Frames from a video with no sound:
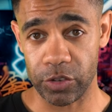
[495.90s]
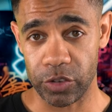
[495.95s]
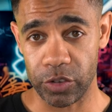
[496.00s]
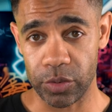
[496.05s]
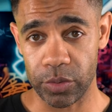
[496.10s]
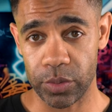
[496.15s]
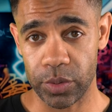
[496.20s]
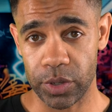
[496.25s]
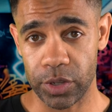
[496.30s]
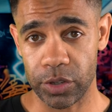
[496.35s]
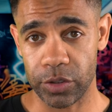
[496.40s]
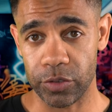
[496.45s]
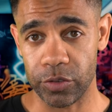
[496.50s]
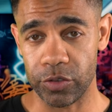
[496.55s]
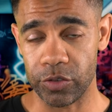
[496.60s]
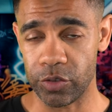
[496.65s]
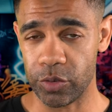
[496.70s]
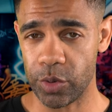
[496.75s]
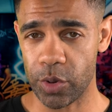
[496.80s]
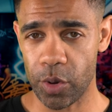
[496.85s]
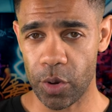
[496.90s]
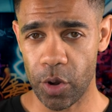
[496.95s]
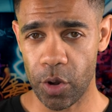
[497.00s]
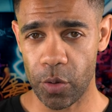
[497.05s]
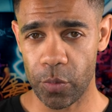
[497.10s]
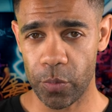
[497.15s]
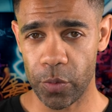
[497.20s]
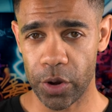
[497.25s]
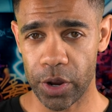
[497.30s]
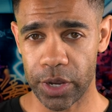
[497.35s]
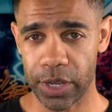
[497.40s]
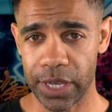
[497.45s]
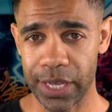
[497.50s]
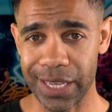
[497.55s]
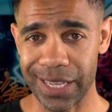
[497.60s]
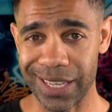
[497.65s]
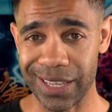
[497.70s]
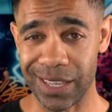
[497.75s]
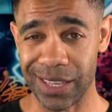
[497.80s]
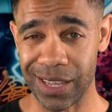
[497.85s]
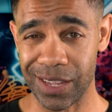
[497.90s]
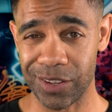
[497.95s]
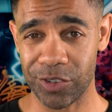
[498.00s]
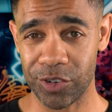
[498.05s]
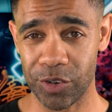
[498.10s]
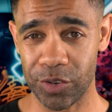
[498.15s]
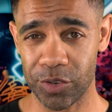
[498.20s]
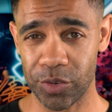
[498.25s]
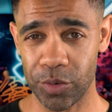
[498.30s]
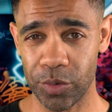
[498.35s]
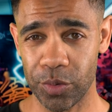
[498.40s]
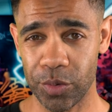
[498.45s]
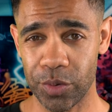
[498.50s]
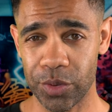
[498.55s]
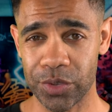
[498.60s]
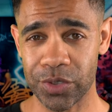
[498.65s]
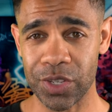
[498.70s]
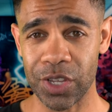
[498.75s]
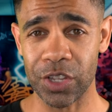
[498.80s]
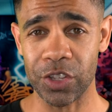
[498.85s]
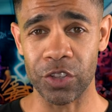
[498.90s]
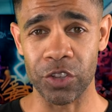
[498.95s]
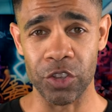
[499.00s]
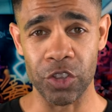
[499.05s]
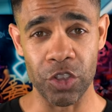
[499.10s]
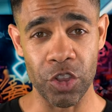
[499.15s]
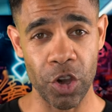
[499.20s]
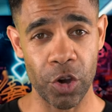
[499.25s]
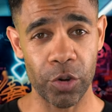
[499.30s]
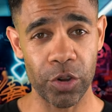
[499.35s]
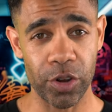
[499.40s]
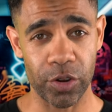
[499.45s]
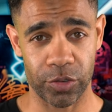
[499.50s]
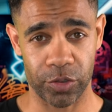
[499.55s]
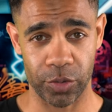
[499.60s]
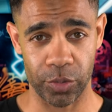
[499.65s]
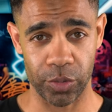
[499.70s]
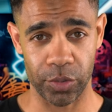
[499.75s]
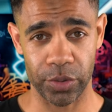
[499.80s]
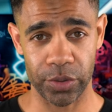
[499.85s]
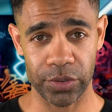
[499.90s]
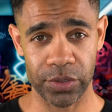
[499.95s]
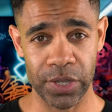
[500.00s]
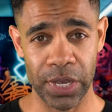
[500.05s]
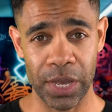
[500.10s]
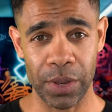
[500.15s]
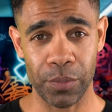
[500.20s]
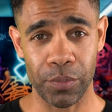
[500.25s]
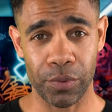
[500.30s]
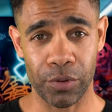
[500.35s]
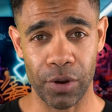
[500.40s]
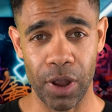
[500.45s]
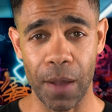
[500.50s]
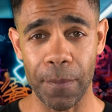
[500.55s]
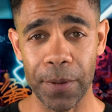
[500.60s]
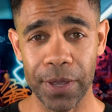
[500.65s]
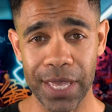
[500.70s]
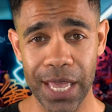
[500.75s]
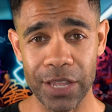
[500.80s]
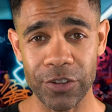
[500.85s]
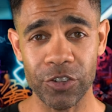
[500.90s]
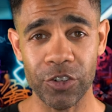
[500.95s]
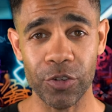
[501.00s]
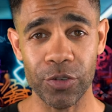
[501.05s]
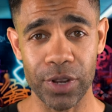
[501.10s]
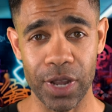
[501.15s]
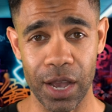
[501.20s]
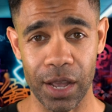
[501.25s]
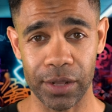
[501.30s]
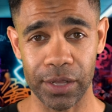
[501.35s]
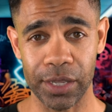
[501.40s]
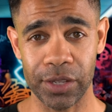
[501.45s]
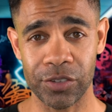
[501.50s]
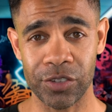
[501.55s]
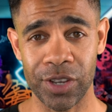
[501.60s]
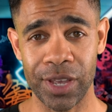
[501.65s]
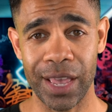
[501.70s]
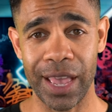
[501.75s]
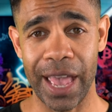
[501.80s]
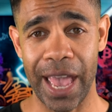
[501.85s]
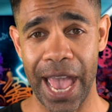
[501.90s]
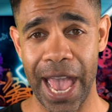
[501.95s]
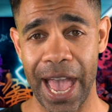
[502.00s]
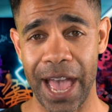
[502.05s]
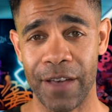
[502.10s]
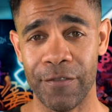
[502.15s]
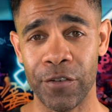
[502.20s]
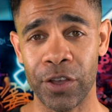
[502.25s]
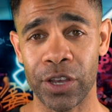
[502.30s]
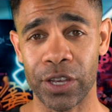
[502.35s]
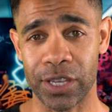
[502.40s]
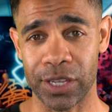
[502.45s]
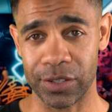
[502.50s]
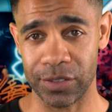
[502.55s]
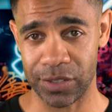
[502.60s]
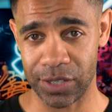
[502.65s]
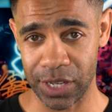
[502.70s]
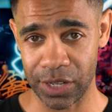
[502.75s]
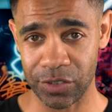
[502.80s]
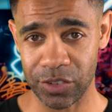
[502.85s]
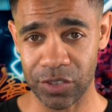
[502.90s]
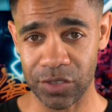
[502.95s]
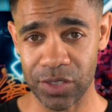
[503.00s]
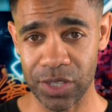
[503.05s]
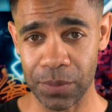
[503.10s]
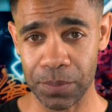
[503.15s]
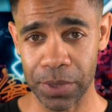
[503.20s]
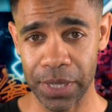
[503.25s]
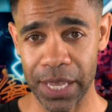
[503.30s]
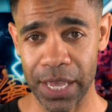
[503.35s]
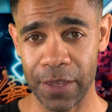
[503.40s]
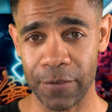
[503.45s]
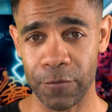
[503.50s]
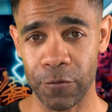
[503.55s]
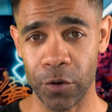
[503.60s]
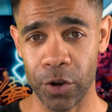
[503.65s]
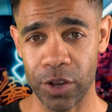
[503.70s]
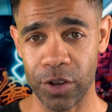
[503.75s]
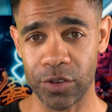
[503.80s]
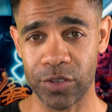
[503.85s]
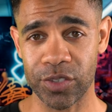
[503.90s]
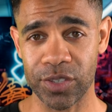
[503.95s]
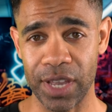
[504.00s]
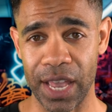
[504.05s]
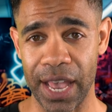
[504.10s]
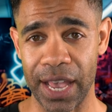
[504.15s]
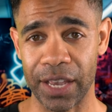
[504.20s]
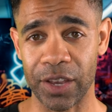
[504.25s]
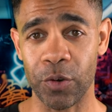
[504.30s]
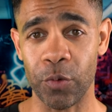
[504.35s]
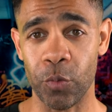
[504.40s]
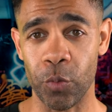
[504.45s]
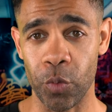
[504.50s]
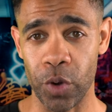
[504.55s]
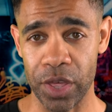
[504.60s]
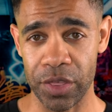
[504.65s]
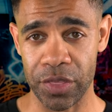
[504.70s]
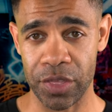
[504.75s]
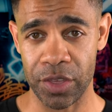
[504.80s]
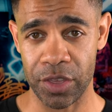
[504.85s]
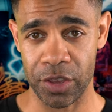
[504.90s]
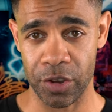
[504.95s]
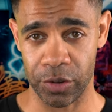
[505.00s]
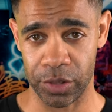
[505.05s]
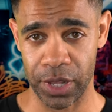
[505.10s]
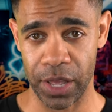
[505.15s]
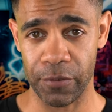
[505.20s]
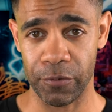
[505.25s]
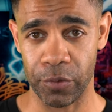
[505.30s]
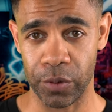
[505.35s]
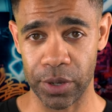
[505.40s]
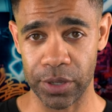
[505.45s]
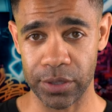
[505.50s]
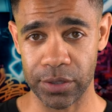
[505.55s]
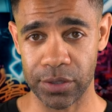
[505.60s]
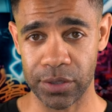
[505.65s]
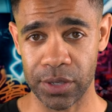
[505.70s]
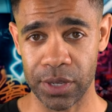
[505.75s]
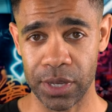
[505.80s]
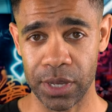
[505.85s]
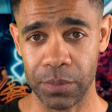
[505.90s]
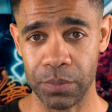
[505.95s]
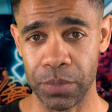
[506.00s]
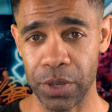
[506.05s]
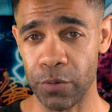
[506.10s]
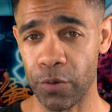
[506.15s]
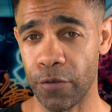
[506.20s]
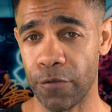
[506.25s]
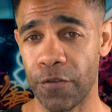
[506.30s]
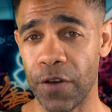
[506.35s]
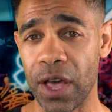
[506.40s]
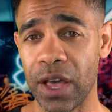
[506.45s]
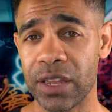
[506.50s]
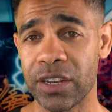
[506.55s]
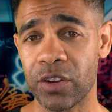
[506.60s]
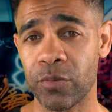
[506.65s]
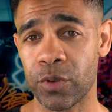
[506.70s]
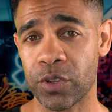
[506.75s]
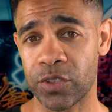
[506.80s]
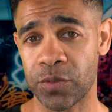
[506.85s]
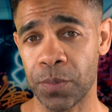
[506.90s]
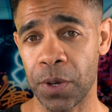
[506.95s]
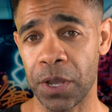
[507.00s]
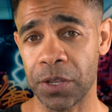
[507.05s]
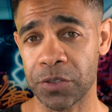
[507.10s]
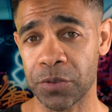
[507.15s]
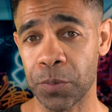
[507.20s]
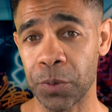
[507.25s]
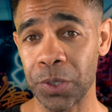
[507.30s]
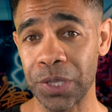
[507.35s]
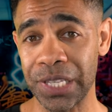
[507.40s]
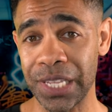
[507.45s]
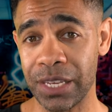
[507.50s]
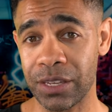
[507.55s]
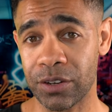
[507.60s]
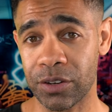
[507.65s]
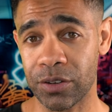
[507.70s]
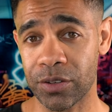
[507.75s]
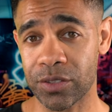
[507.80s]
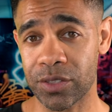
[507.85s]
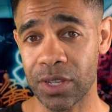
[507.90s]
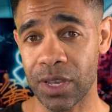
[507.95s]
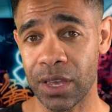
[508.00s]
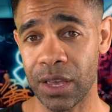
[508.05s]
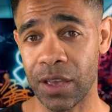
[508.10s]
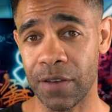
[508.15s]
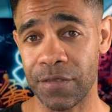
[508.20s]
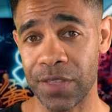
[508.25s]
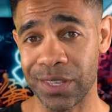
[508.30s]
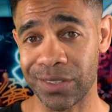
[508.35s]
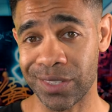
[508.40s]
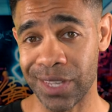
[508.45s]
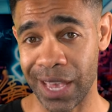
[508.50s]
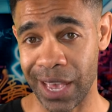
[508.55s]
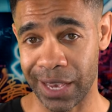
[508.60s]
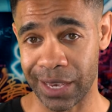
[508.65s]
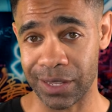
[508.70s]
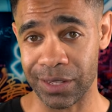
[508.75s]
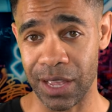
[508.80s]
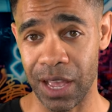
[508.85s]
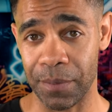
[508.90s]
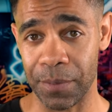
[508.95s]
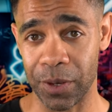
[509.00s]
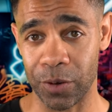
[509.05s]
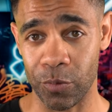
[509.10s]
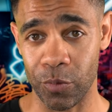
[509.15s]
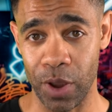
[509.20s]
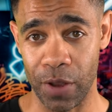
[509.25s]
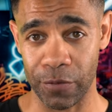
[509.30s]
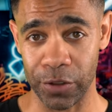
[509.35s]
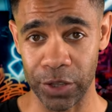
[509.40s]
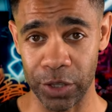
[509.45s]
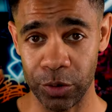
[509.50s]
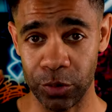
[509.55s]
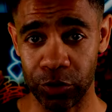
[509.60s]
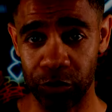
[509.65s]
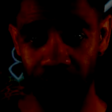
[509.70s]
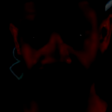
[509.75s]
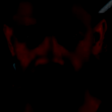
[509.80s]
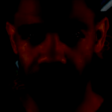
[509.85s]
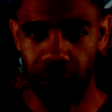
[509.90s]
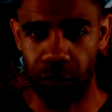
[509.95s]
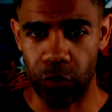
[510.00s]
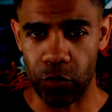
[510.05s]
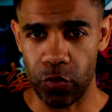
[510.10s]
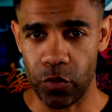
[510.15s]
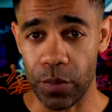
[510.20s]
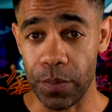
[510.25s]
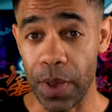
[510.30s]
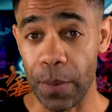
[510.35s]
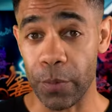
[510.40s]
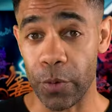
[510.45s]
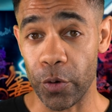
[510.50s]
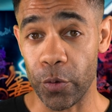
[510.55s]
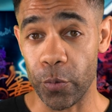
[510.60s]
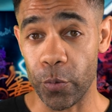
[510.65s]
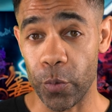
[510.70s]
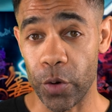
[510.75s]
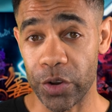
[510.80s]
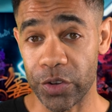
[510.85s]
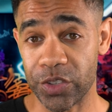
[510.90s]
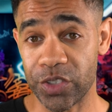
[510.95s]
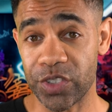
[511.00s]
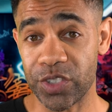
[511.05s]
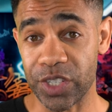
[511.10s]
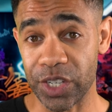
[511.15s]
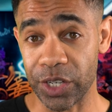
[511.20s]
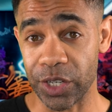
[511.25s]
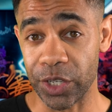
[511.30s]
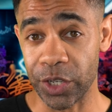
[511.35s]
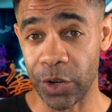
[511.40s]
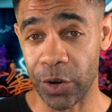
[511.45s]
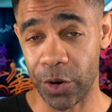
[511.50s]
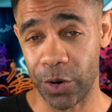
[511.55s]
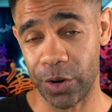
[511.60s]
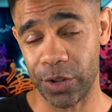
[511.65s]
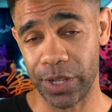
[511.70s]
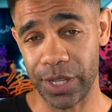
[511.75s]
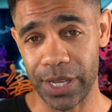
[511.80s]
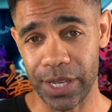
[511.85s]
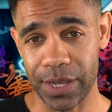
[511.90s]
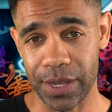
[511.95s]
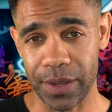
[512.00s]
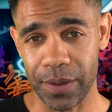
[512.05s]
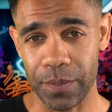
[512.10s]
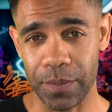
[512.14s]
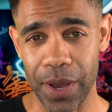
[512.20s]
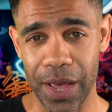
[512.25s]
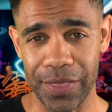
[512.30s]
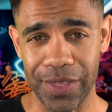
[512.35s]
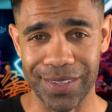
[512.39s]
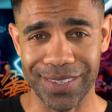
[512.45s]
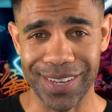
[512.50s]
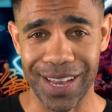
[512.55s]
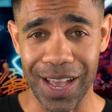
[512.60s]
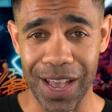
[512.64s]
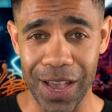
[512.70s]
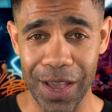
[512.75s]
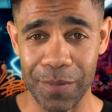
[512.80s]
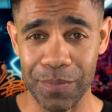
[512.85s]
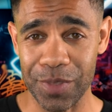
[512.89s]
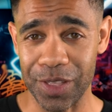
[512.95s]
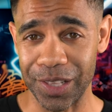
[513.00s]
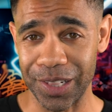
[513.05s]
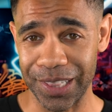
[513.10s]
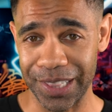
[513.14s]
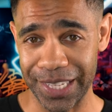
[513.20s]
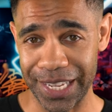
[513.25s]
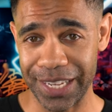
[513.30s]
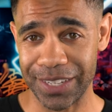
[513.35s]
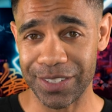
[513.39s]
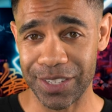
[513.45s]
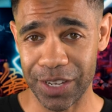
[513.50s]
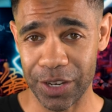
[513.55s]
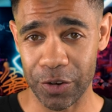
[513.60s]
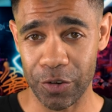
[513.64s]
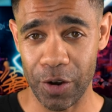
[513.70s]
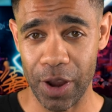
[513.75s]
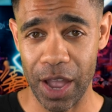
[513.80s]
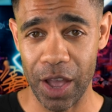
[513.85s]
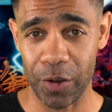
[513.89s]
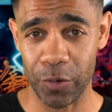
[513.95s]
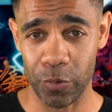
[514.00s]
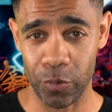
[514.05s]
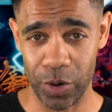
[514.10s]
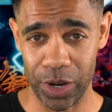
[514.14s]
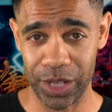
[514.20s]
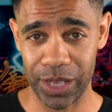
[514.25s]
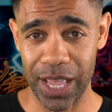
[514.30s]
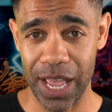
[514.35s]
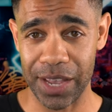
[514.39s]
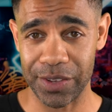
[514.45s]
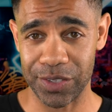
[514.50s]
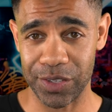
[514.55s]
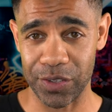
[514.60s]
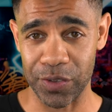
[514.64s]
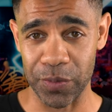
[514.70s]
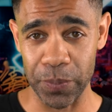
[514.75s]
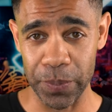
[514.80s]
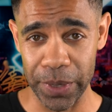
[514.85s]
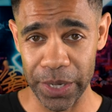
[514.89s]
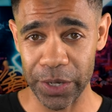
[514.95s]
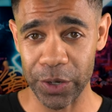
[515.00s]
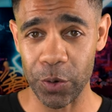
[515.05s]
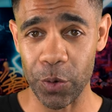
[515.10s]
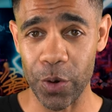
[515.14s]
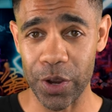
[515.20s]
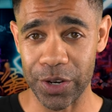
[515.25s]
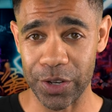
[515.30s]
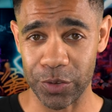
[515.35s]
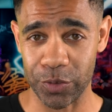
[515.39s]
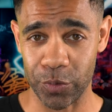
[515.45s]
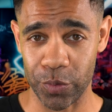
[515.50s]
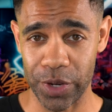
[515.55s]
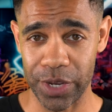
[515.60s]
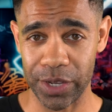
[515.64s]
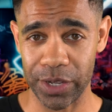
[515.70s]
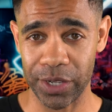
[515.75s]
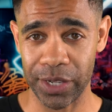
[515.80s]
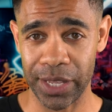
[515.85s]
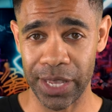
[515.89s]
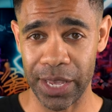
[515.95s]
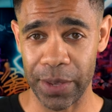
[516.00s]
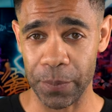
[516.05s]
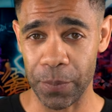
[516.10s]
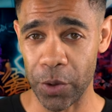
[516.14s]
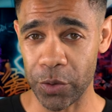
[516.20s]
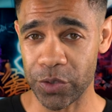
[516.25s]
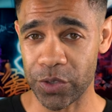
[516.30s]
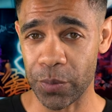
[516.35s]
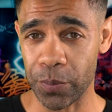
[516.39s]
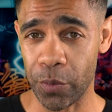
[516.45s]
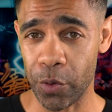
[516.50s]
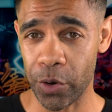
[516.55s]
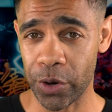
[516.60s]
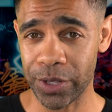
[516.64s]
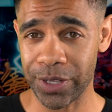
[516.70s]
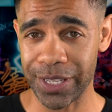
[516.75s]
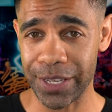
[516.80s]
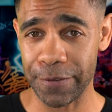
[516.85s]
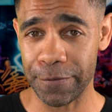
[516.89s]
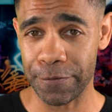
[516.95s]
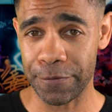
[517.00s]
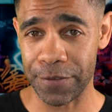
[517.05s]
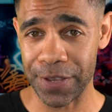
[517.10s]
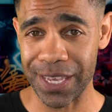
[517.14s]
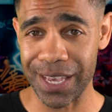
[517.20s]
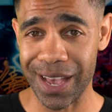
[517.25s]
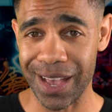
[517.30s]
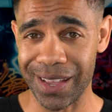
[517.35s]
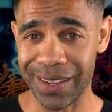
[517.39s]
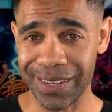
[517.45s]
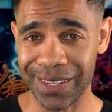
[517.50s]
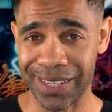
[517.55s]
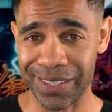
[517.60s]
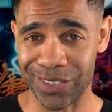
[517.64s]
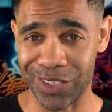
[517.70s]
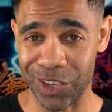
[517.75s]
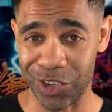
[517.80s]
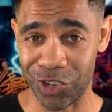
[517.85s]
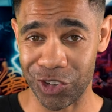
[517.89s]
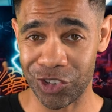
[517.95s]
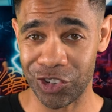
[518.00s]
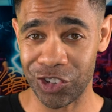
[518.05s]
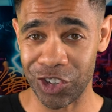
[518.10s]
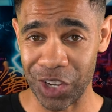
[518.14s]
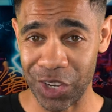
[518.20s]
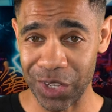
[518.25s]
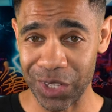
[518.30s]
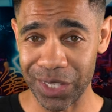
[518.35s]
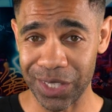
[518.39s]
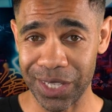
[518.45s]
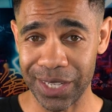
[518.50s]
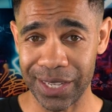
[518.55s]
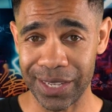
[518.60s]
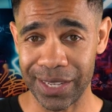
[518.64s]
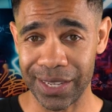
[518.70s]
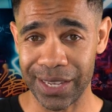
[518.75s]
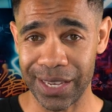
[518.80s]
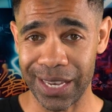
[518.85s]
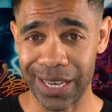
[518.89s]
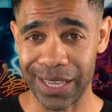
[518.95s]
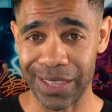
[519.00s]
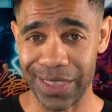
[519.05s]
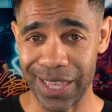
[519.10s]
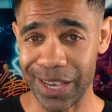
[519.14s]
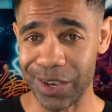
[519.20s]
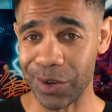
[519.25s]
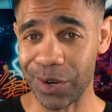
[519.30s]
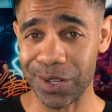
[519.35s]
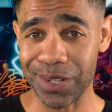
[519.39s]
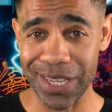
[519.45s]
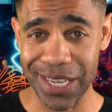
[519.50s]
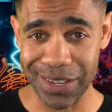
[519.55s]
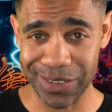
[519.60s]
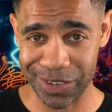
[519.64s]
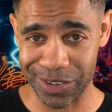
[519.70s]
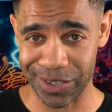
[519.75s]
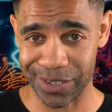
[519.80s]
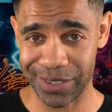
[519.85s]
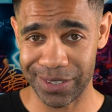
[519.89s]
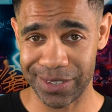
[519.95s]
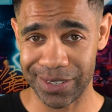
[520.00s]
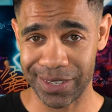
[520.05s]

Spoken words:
you, do your homework, get your tools, know your tools, propagate your knowledge, have a contingency plan for your stack with your loved ones. Be refined and responsible leaders of this economic revolution. Remember, we're still early. By the time the LinkedIn crowd realizes Bitcoin is real and most importantly, fiat is a shill, they're gonna need you.